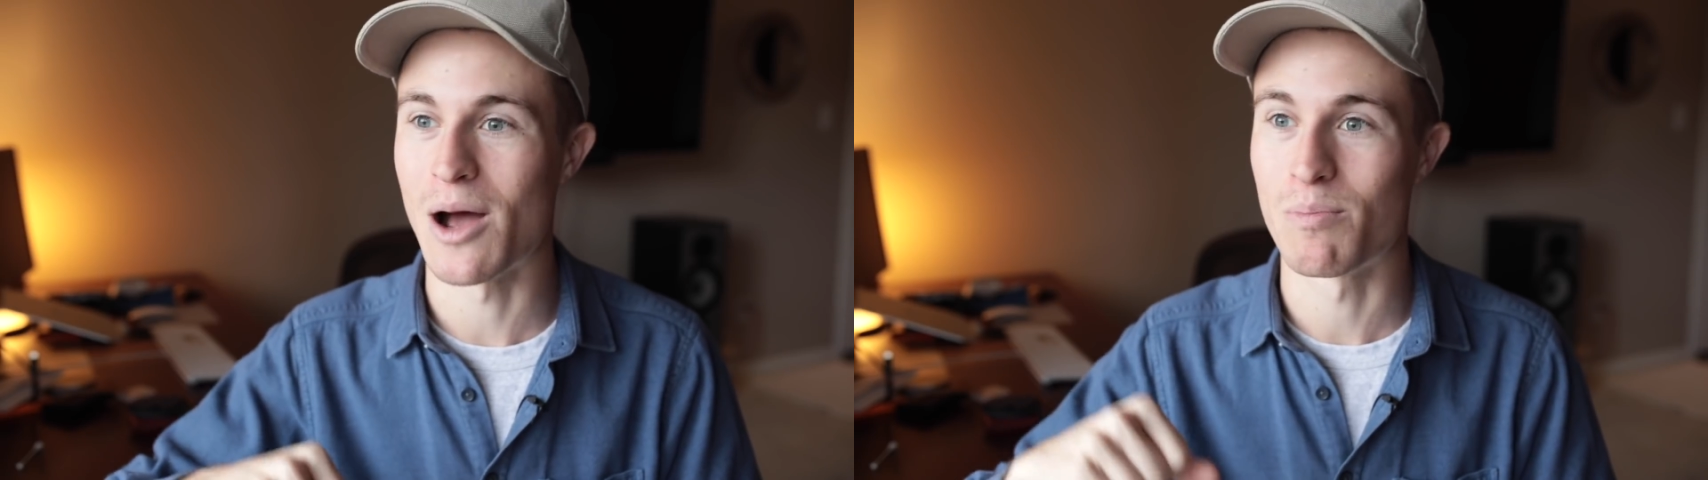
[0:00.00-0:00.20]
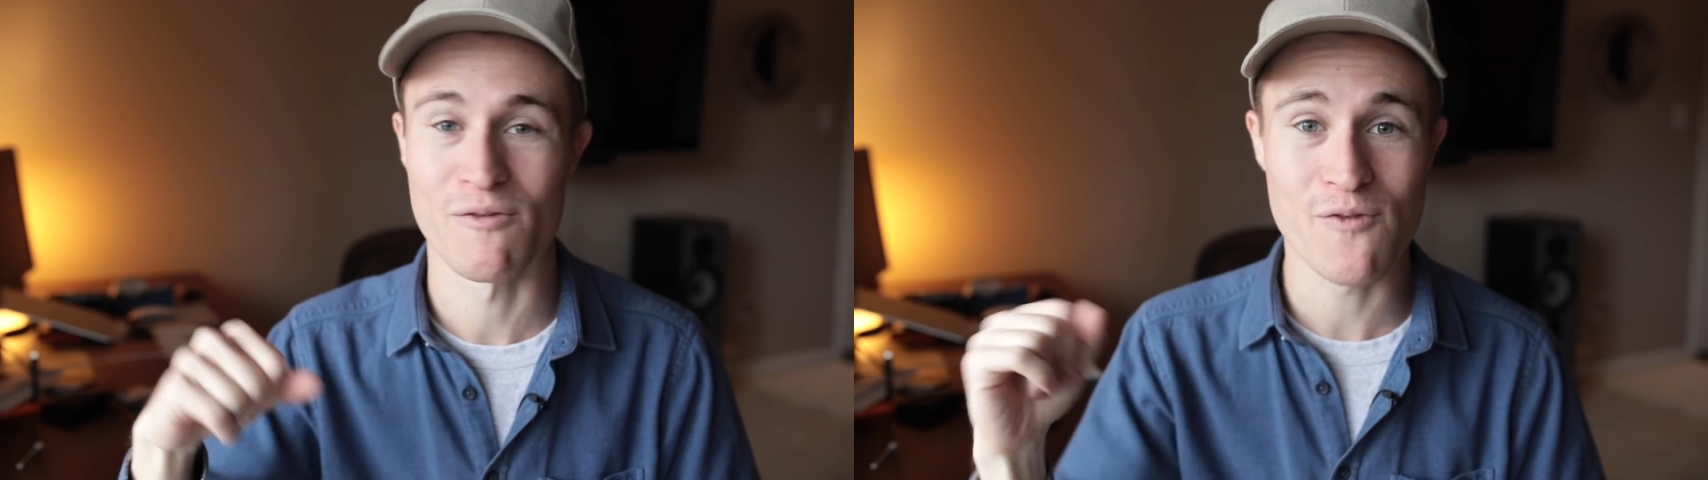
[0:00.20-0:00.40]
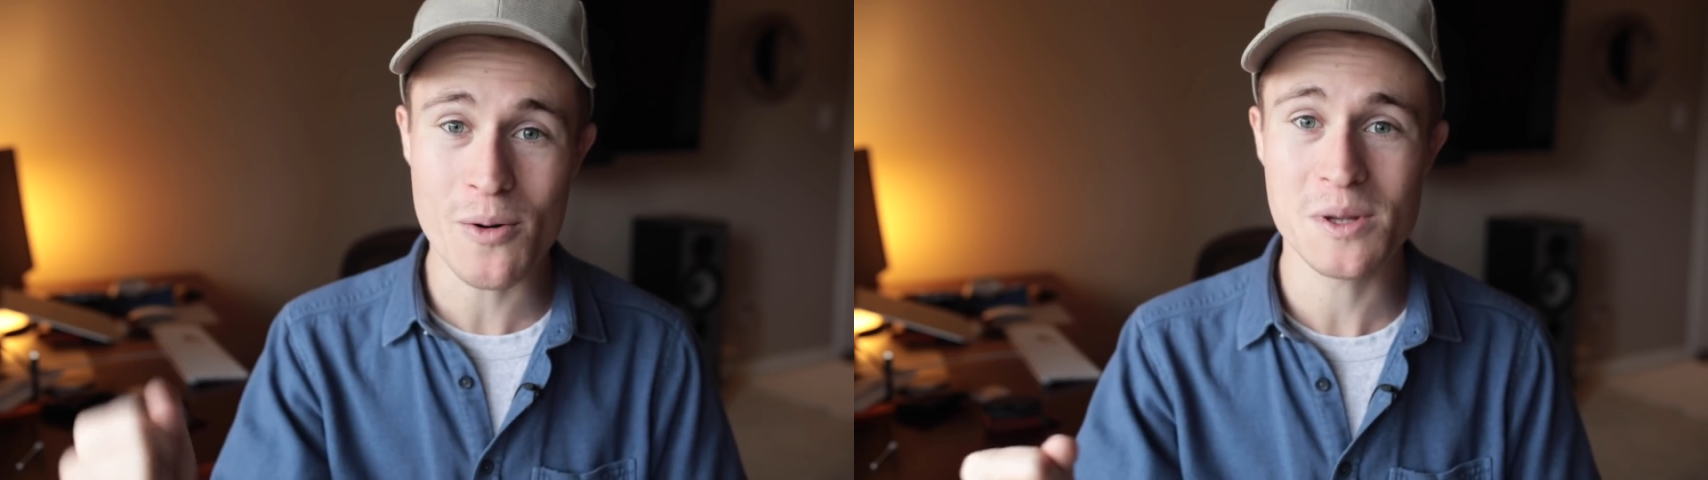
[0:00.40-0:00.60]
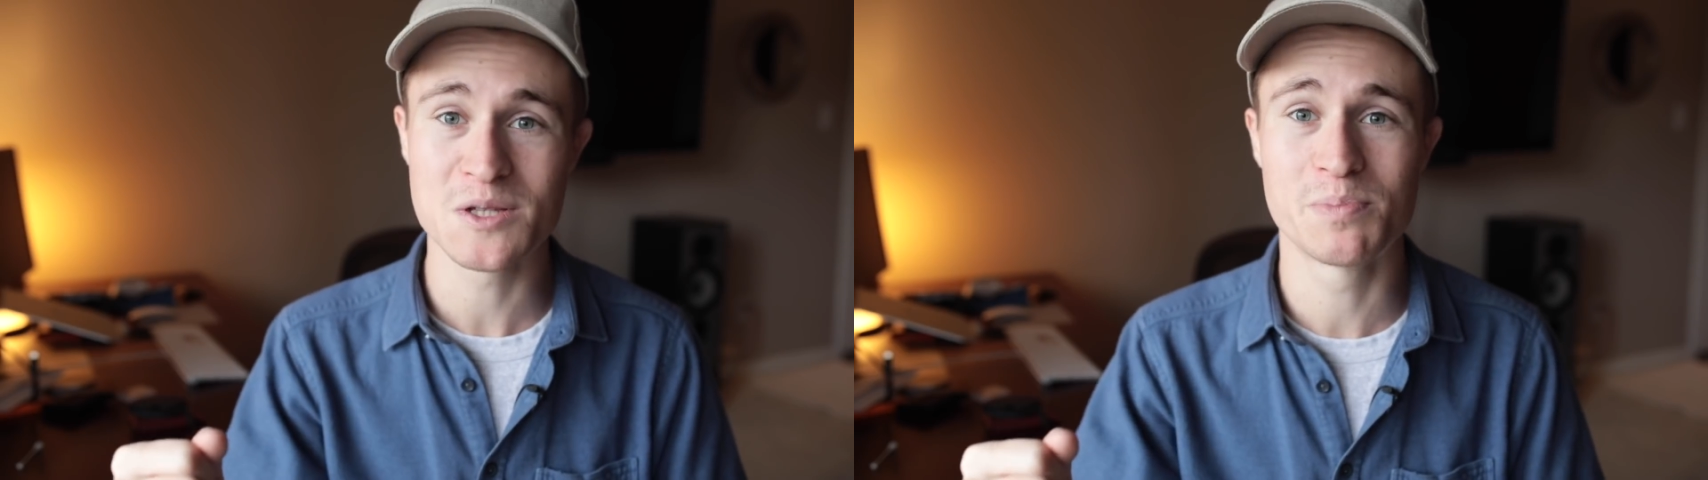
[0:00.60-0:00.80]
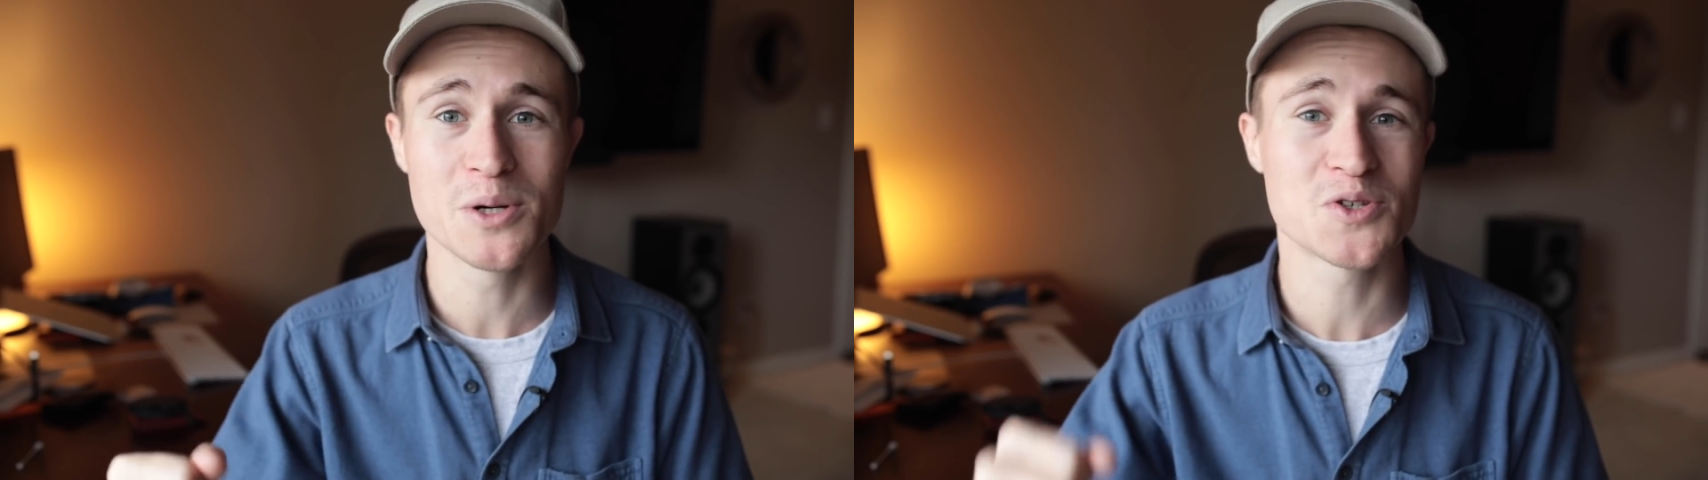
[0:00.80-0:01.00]
a performance
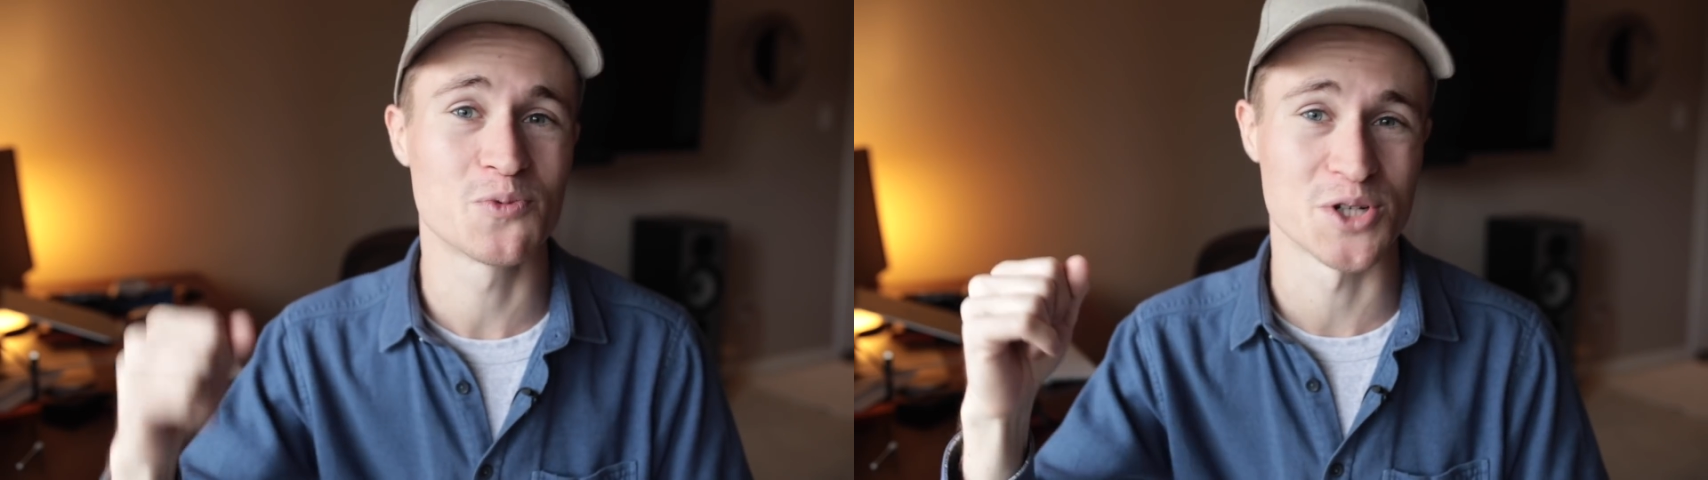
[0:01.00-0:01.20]
boost,